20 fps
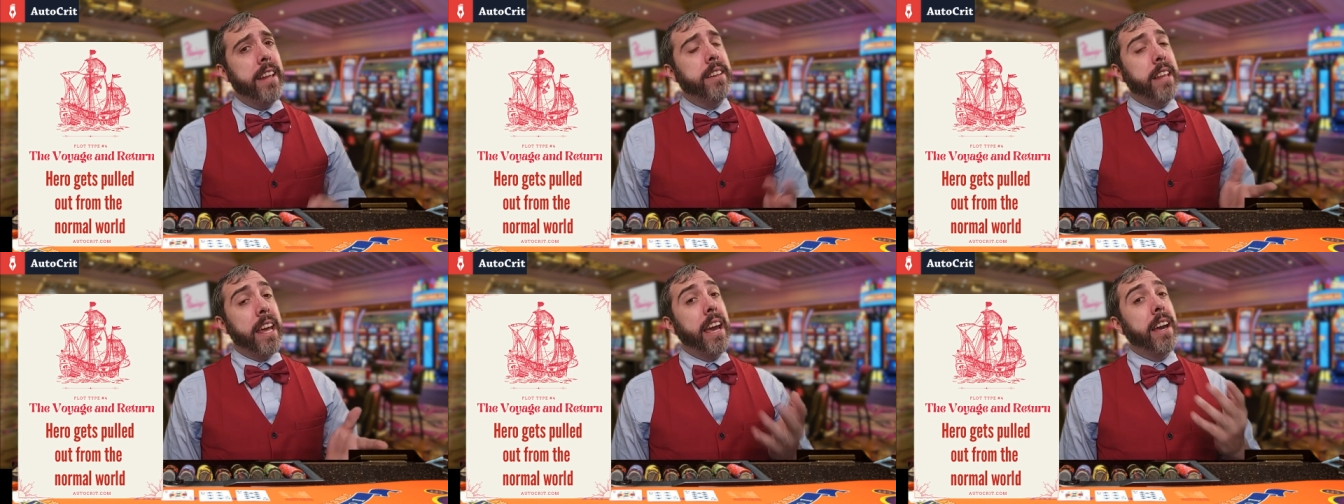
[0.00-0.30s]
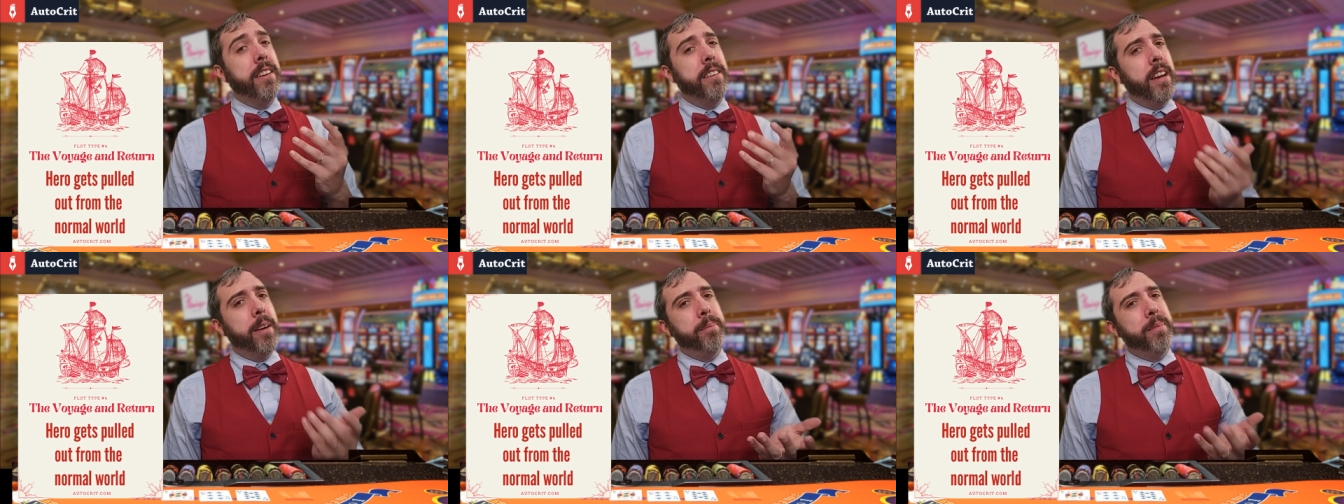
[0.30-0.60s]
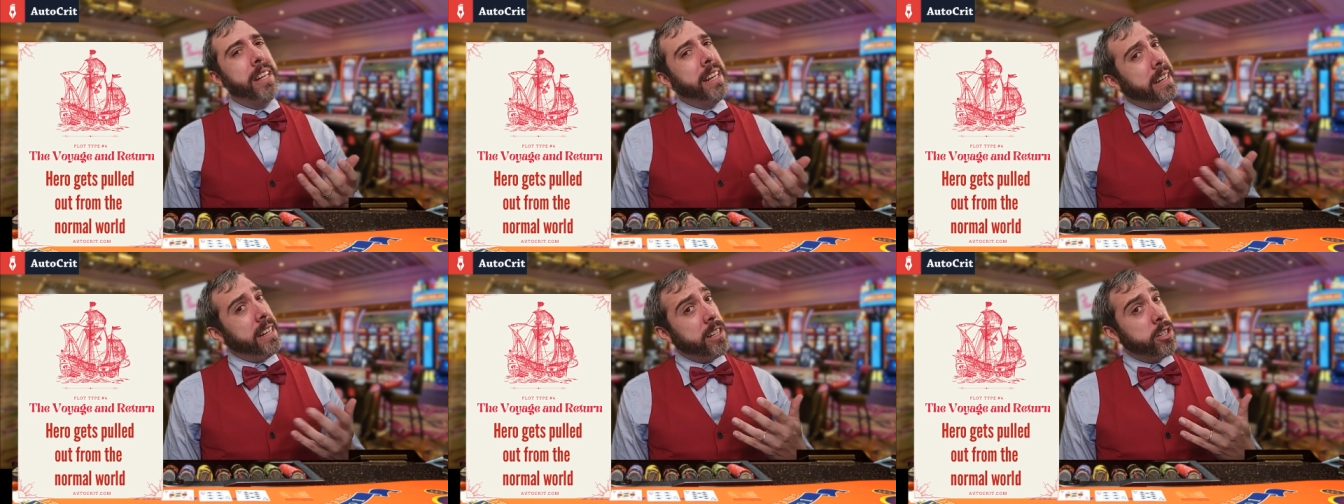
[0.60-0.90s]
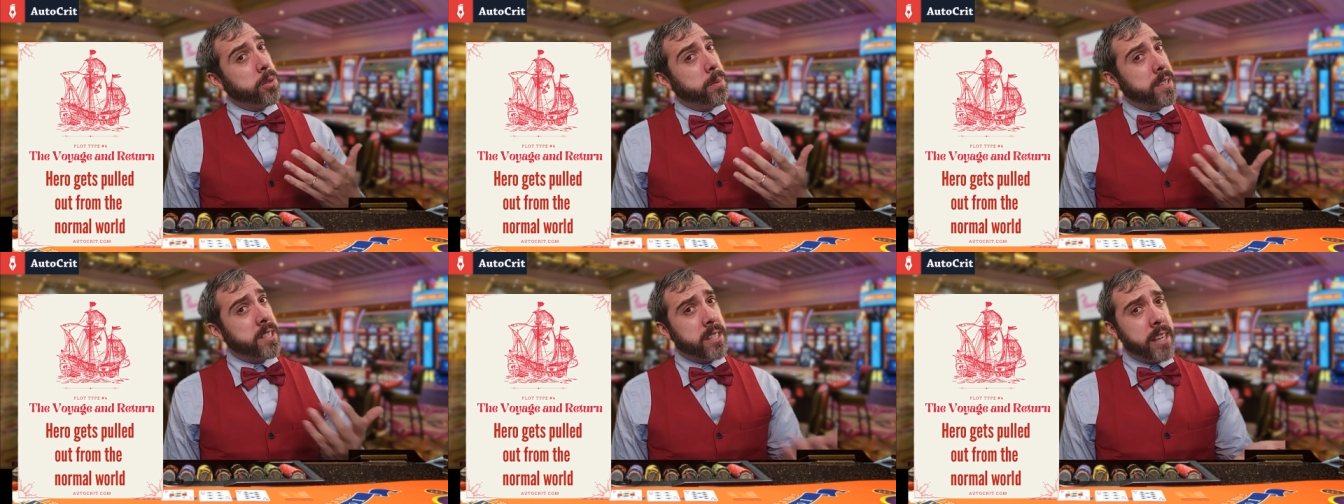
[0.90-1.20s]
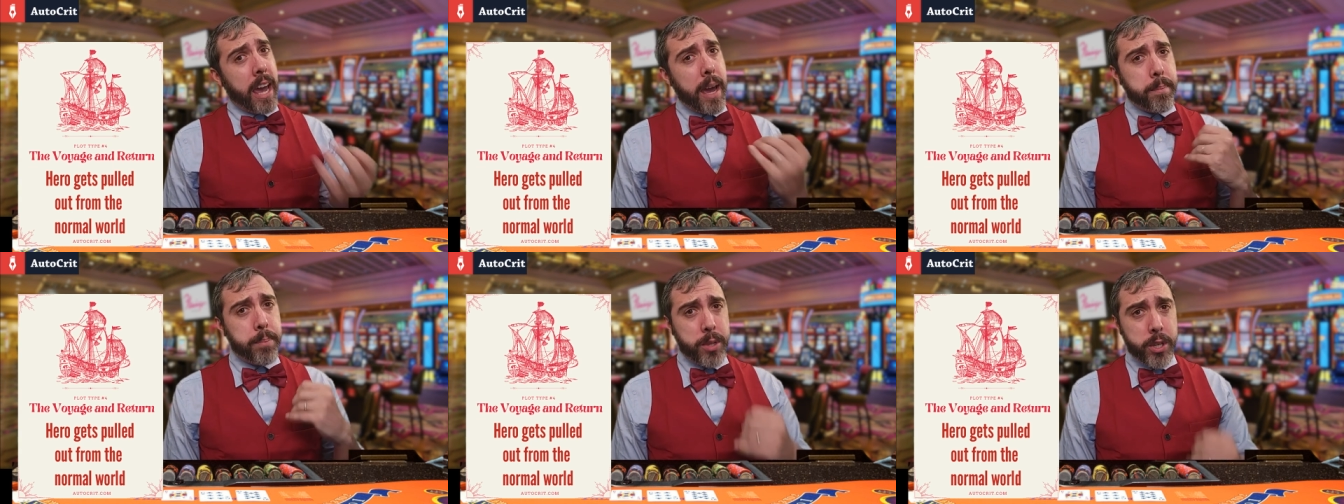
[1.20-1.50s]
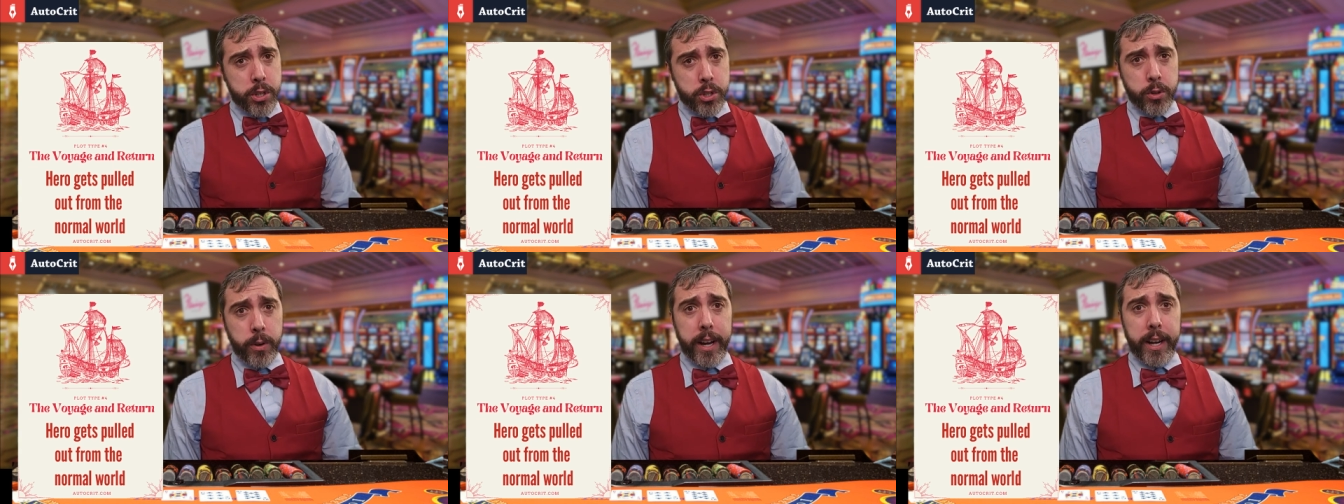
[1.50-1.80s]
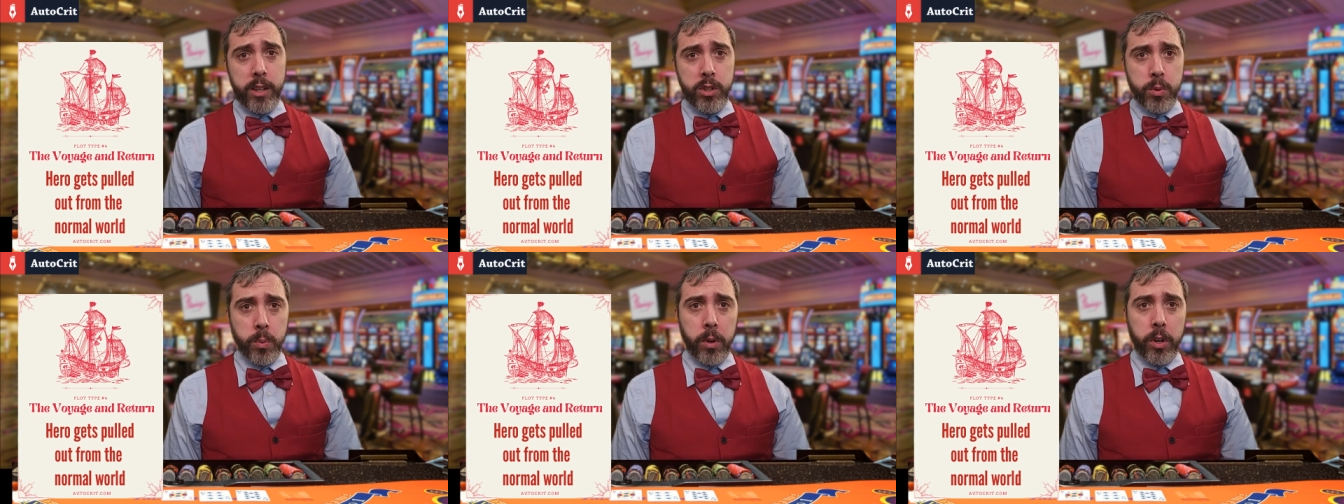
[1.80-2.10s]
They end up needing to escape the
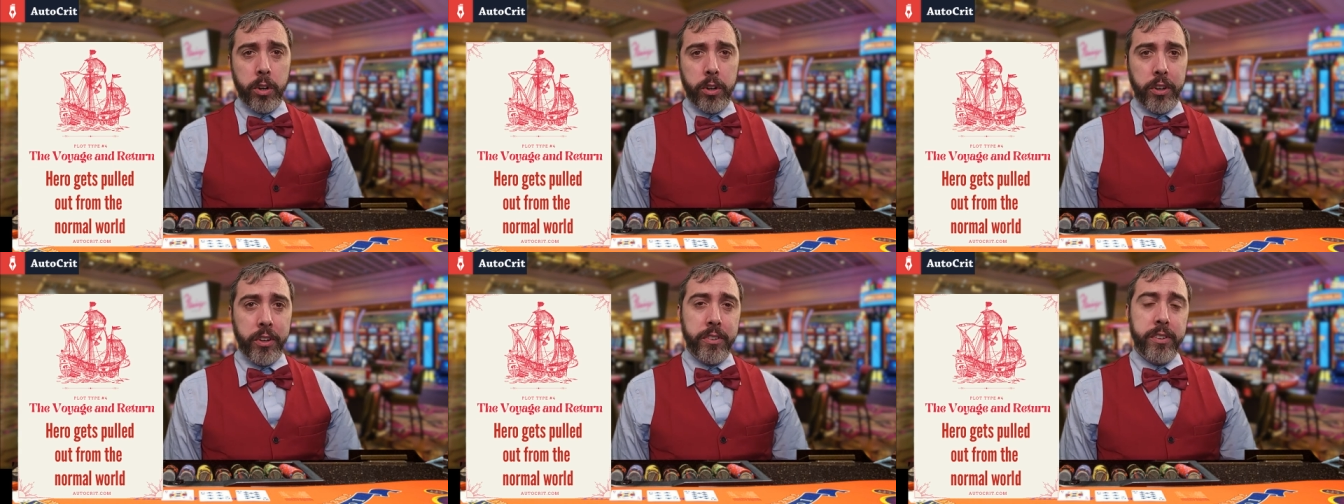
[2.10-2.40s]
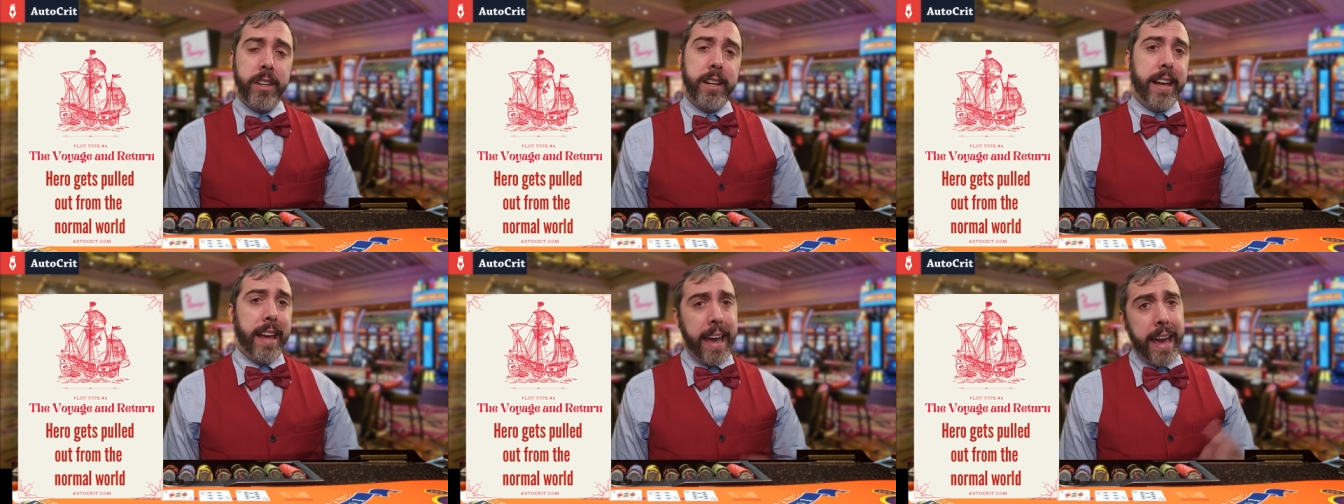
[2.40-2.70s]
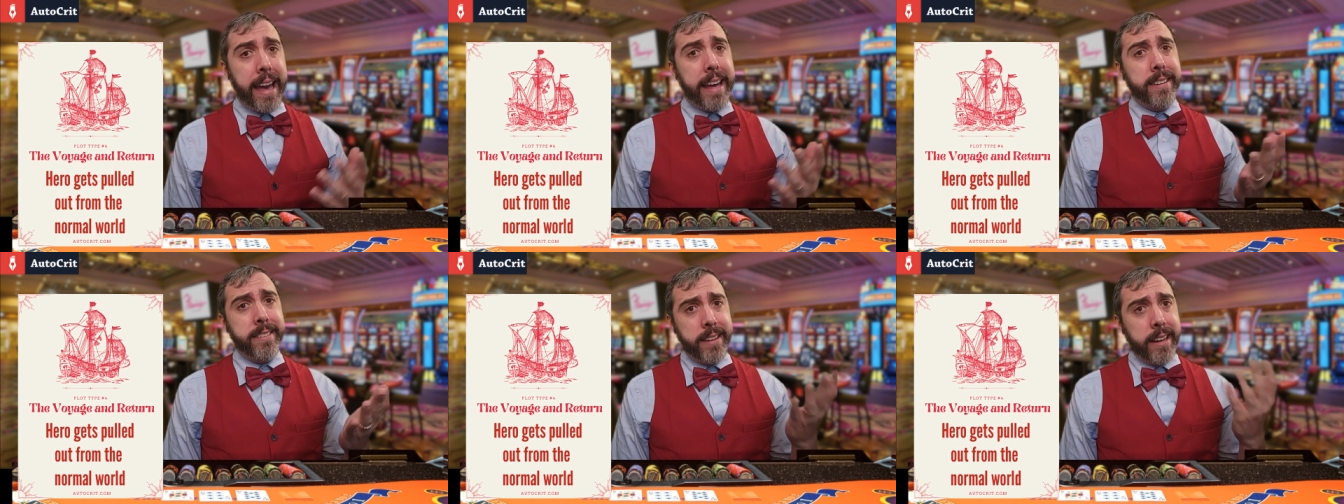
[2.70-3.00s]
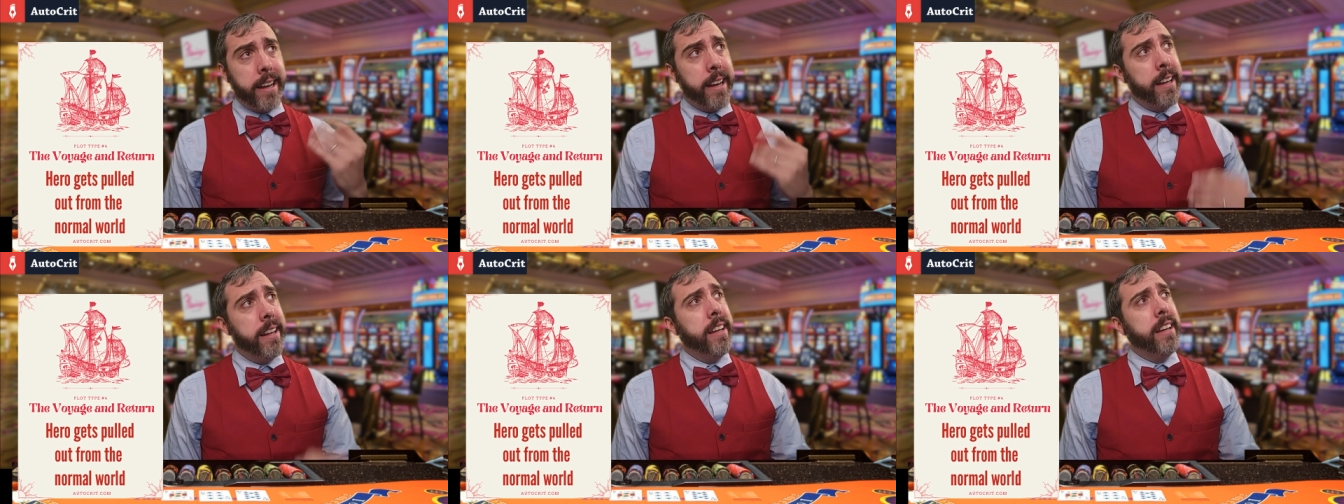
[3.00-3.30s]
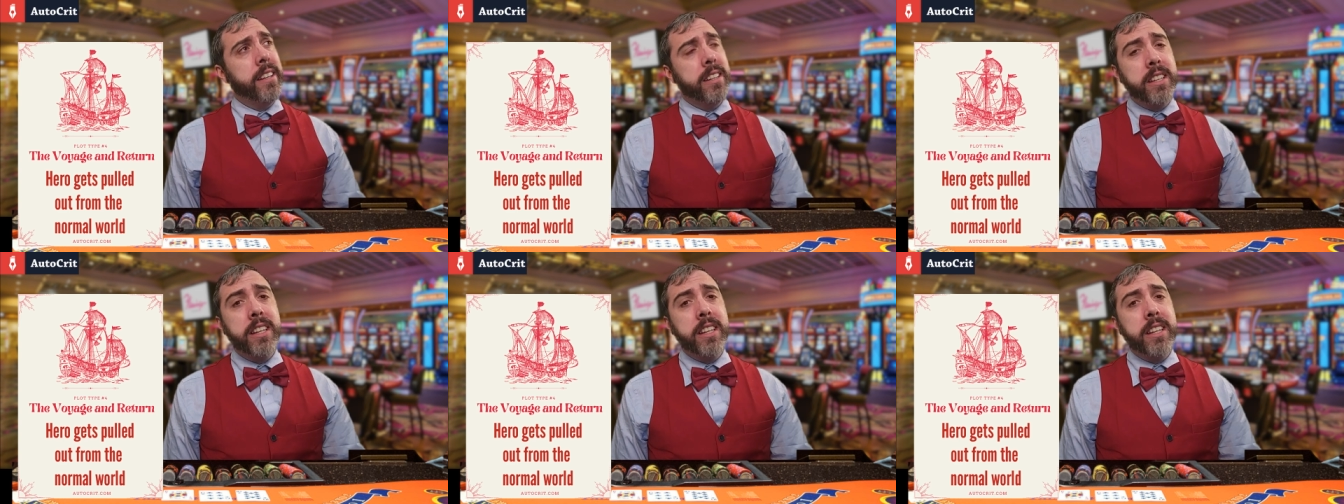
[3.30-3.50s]
strange world and uh,